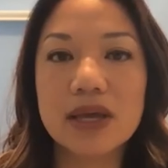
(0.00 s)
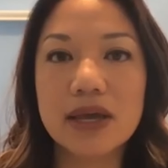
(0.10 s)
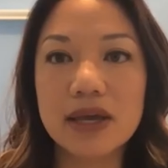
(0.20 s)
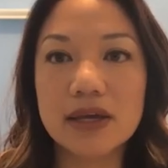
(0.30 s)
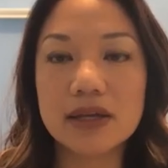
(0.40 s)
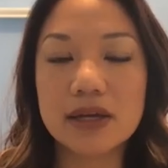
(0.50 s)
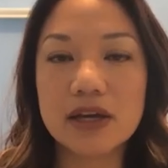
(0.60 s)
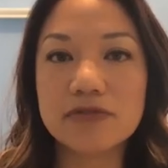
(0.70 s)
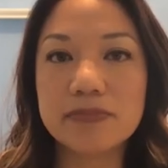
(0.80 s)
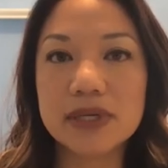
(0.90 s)
And
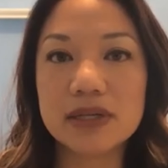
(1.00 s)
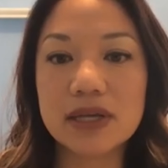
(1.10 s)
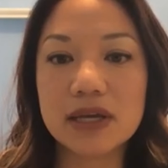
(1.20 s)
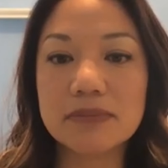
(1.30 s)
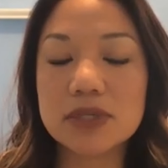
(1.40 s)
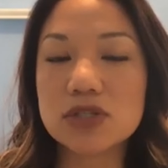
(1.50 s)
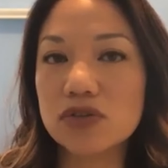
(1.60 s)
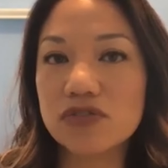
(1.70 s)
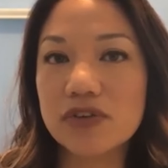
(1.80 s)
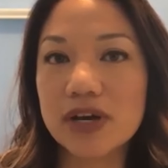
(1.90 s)
I'm a
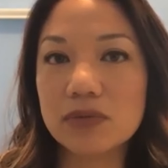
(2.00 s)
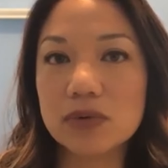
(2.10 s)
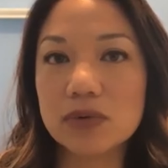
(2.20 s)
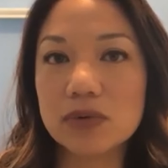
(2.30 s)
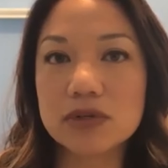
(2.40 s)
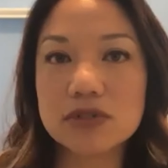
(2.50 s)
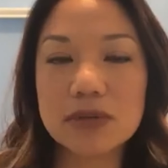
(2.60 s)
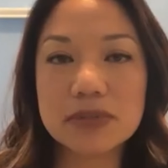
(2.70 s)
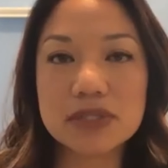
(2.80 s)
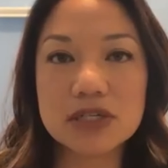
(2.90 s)
certified workers'
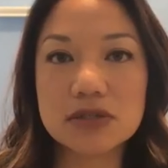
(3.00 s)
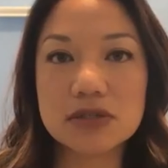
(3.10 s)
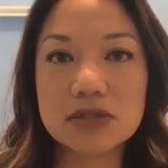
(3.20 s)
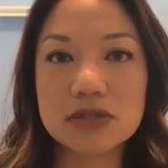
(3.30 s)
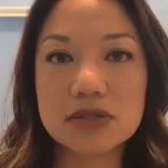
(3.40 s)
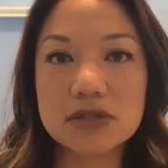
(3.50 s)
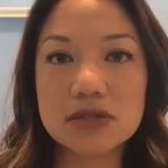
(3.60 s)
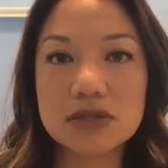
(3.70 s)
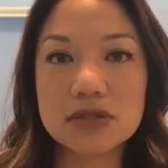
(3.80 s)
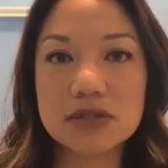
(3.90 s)
compensation
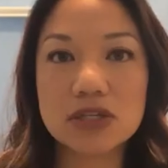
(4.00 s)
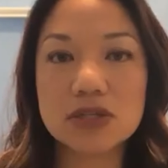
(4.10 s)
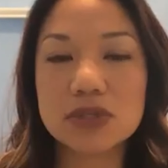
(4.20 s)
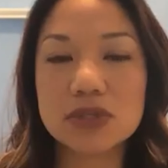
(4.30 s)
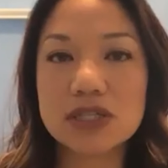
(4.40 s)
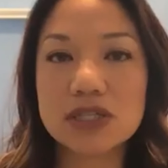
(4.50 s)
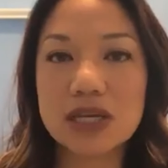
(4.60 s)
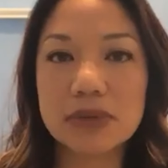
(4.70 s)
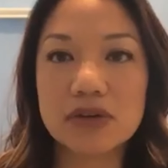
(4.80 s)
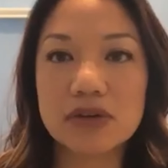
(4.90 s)
specialist with the State
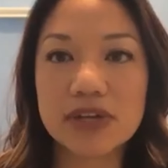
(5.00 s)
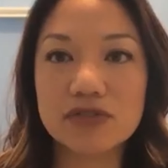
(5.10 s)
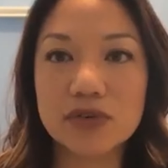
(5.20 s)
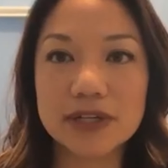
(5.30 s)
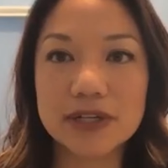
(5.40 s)
Bar of California.